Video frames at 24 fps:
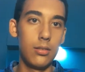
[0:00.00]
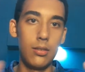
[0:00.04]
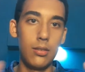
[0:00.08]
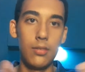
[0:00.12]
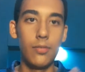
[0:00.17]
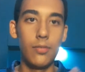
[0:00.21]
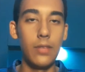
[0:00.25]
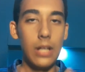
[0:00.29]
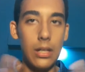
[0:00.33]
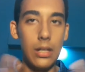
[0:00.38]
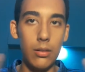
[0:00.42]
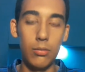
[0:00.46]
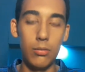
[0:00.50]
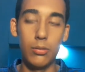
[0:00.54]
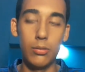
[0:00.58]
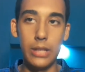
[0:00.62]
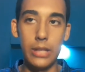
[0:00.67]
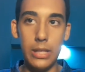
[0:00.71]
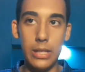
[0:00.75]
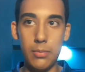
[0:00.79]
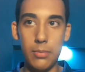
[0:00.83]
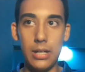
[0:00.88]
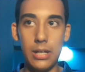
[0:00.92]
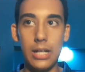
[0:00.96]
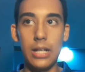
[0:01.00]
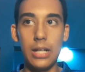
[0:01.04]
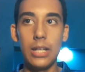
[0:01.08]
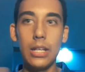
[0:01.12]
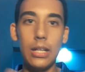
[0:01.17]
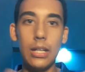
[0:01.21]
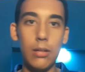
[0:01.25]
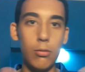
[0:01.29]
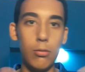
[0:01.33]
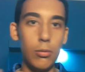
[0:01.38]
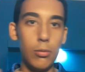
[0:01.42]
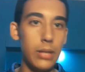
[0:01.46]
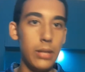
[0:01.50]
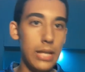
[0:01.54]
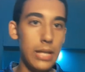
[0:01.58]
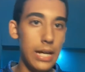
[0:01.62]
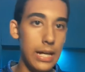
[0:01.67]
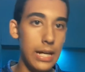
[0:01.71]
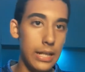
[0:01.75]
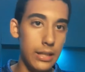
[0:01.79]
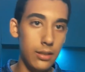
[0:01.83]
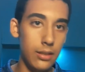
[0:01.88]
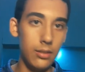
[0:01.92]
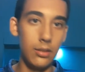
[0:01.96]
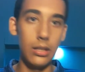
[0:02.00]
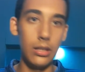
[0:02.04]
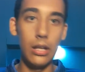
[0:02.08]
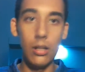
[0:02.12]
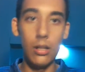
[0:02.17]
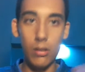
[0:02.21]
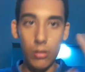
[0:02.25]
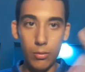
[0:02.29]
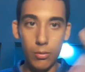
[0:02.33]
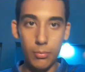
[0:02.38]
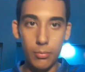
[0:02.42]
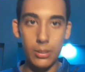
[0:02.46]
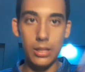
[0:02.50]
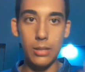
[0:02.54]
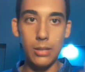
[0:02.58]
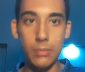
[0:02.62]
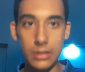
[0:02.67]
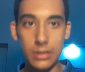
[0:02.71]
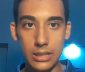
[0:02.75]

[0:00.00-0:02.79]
If I will name I will be I. Hello, my name is